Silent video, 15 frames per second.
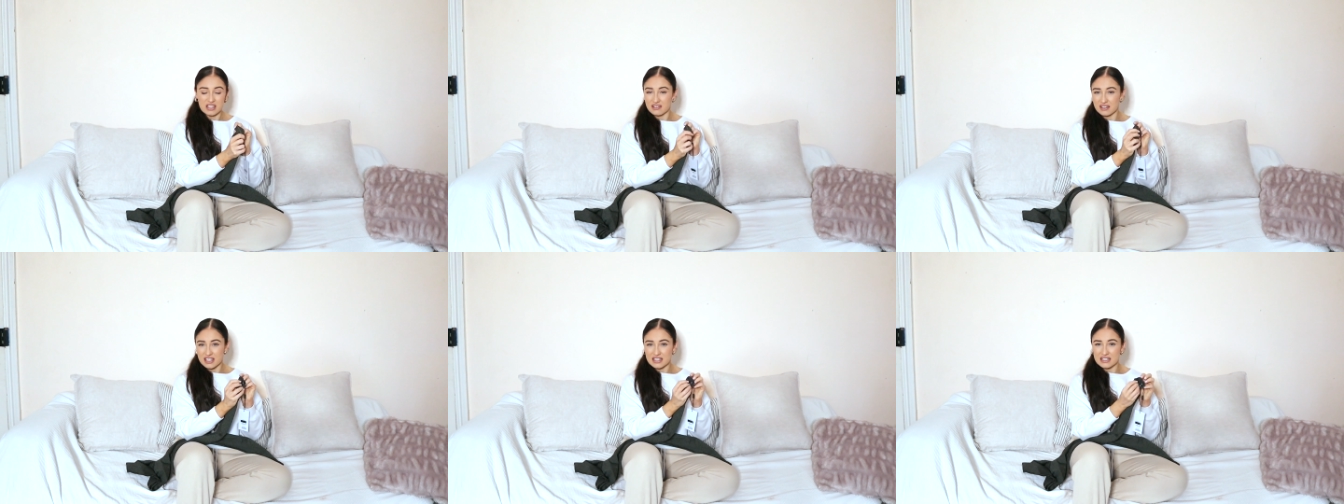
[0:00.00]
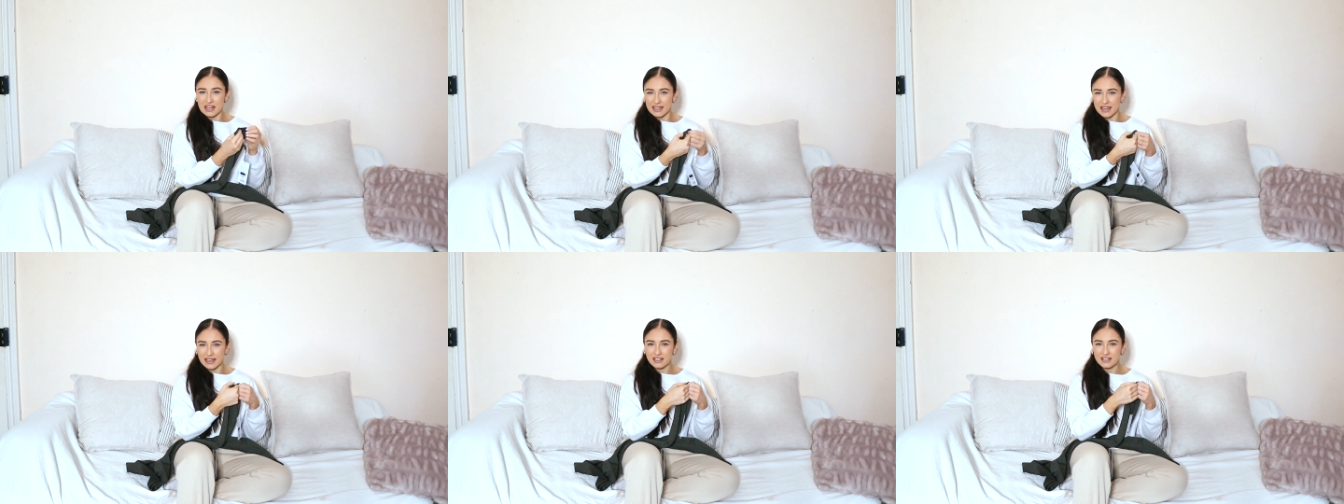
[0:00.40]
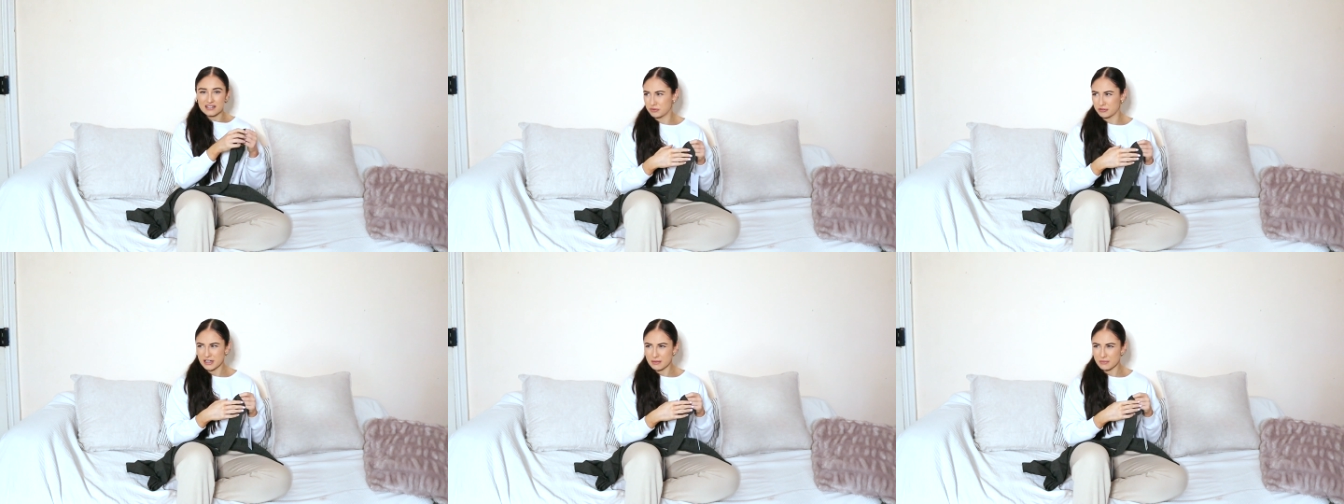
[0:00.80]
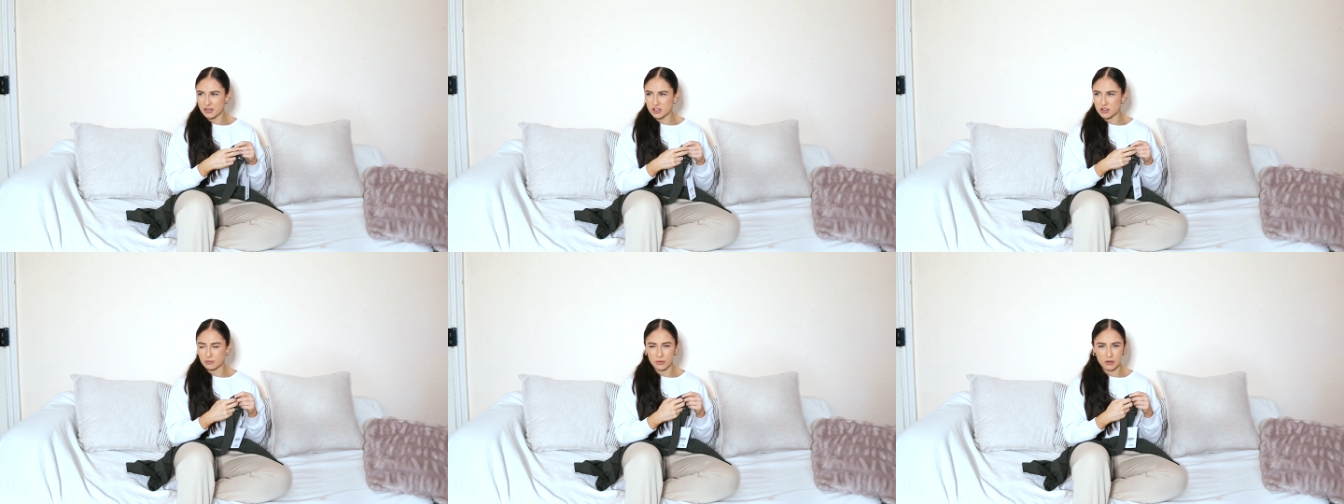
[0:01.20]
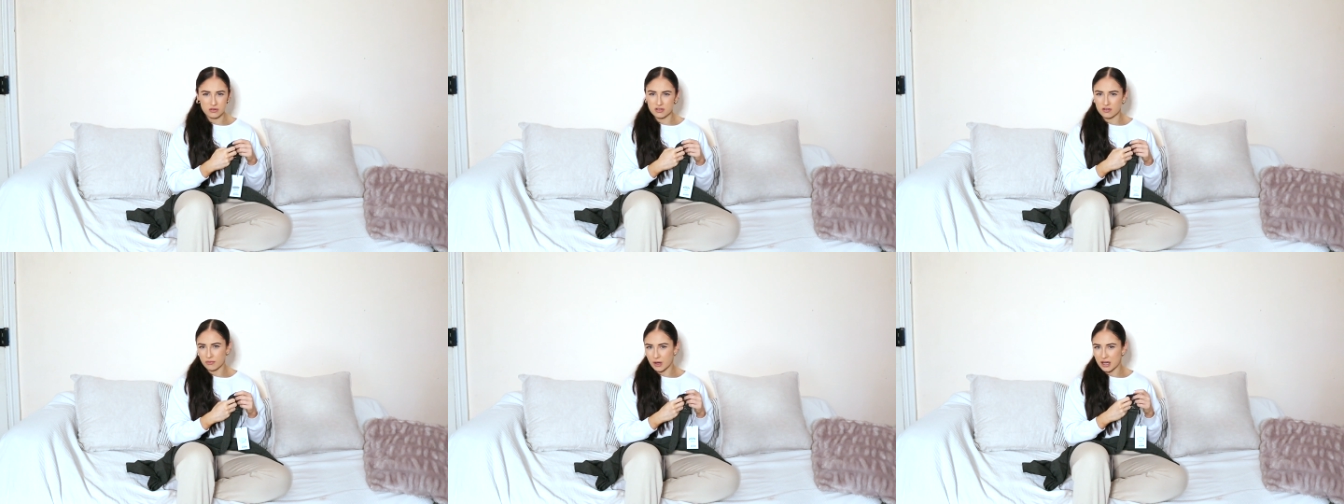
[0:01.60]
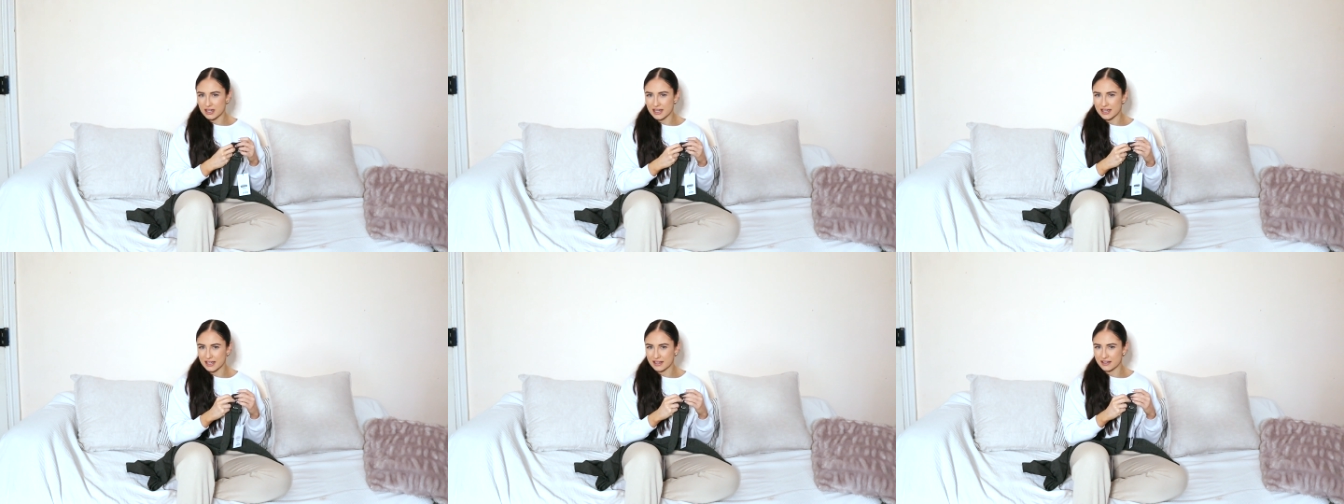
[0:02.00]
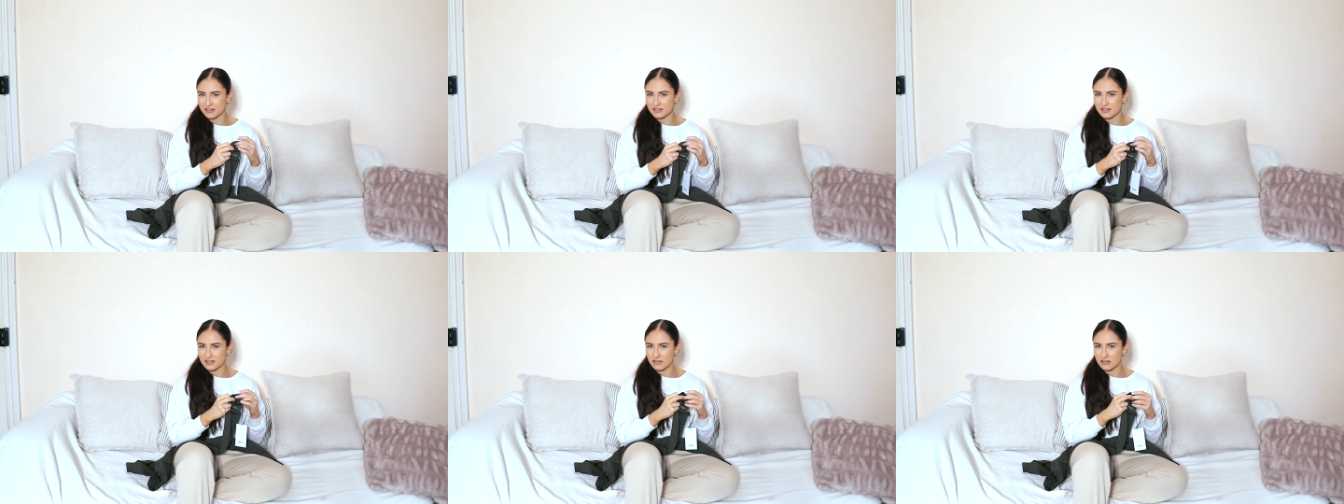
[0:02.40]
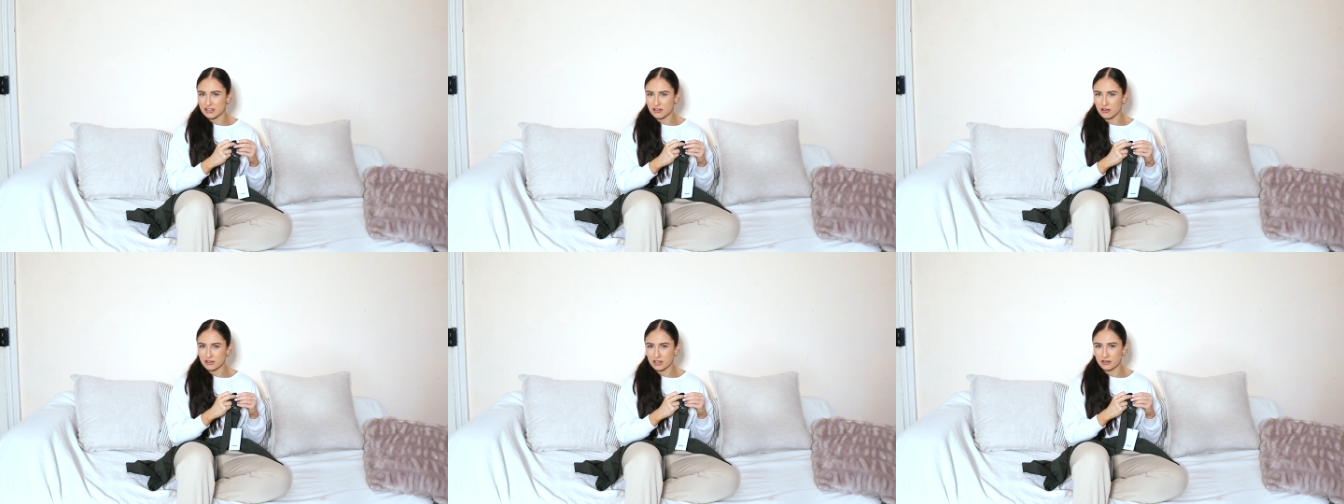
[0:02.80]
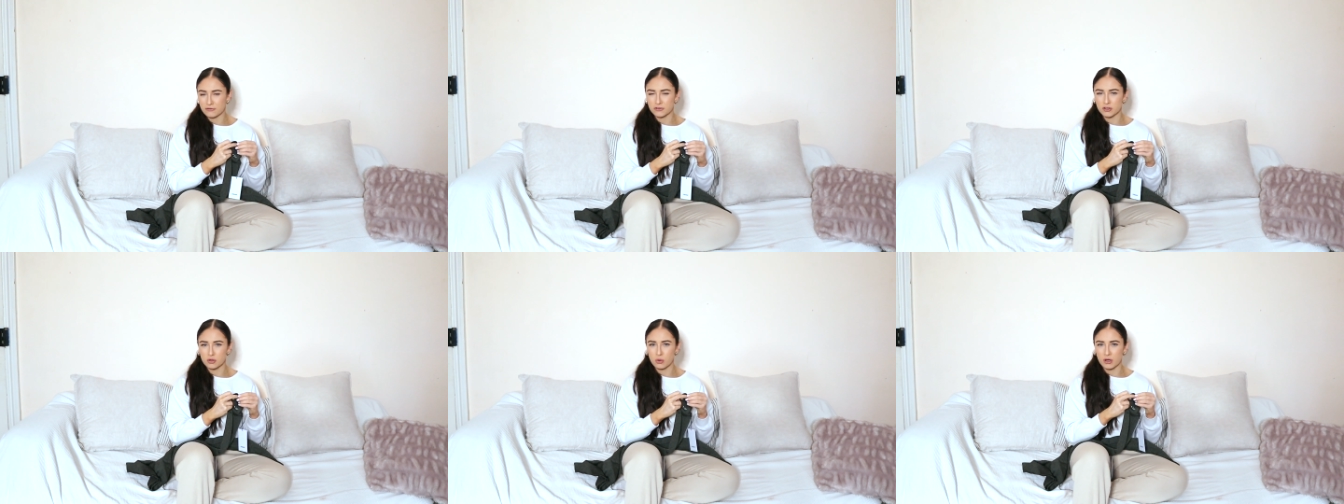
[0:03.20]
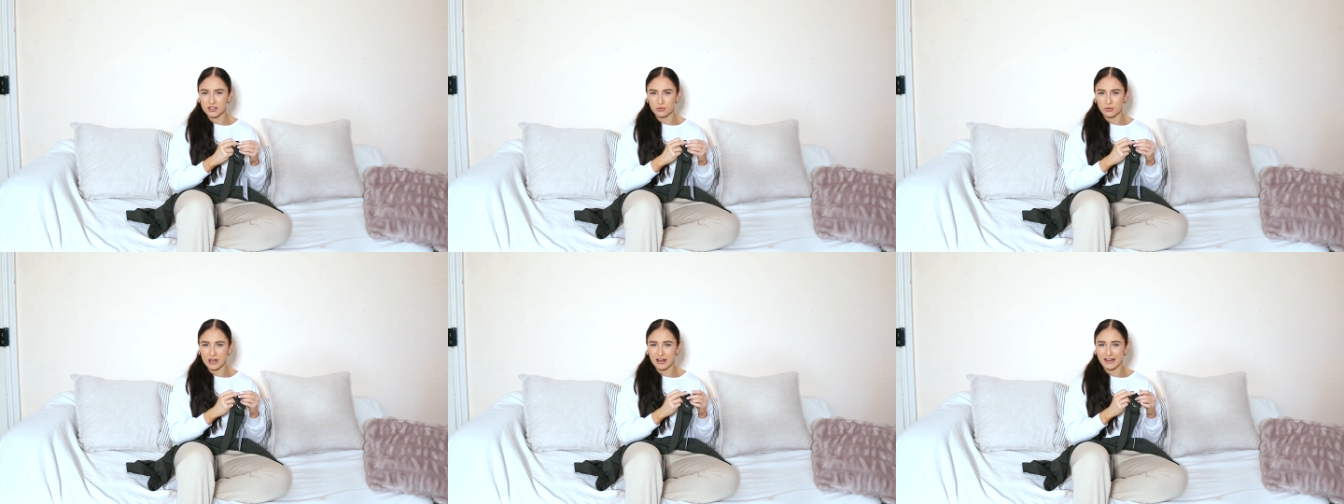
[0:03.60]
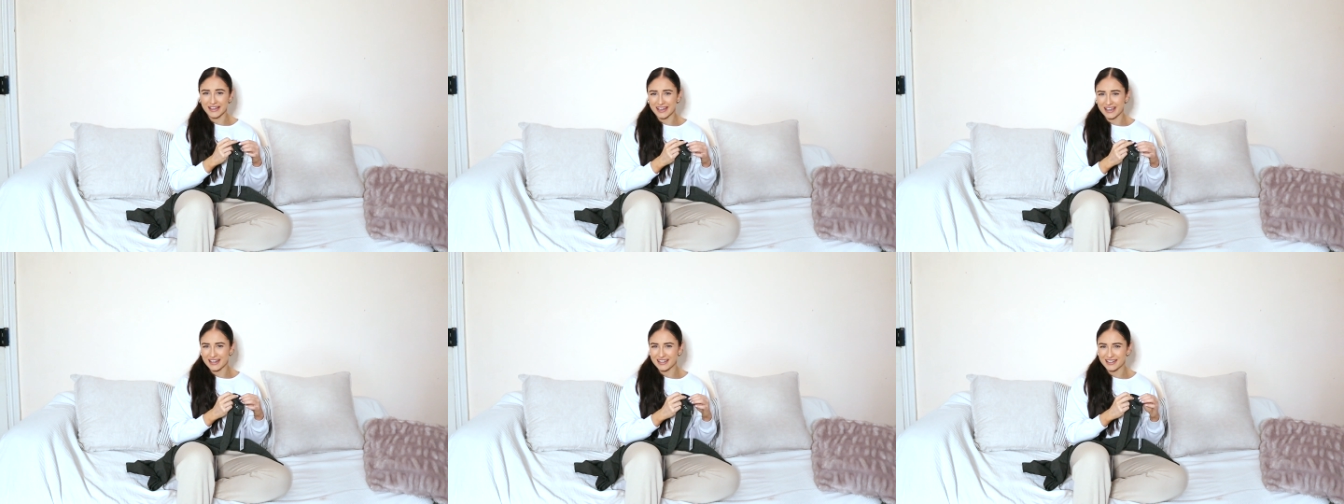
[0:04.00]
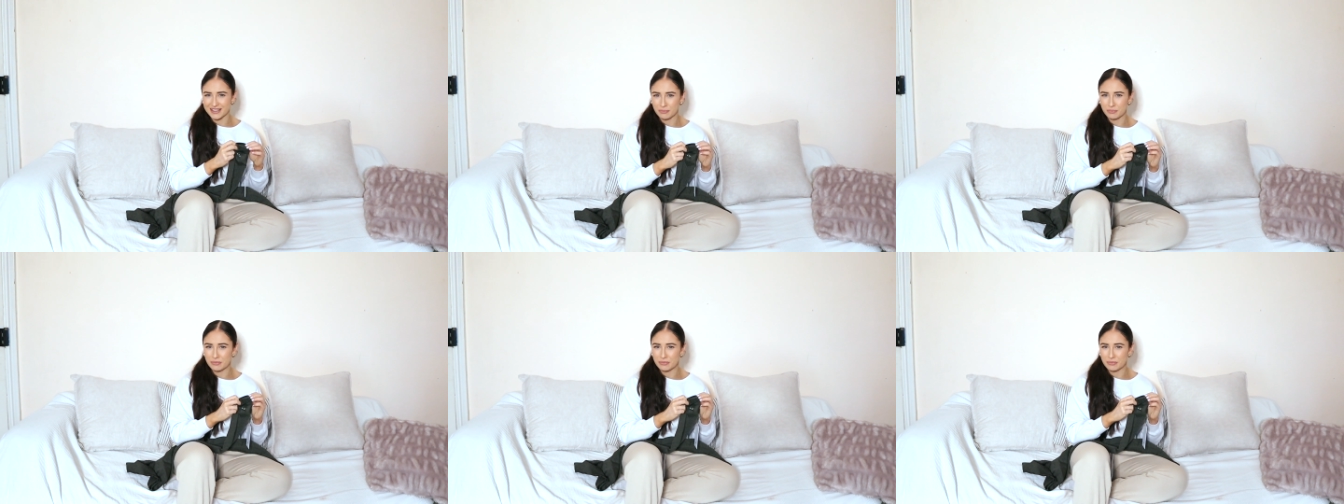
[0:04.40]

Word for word: in these leggings. Pretty much most of my leggings. There's only a few ones where I get in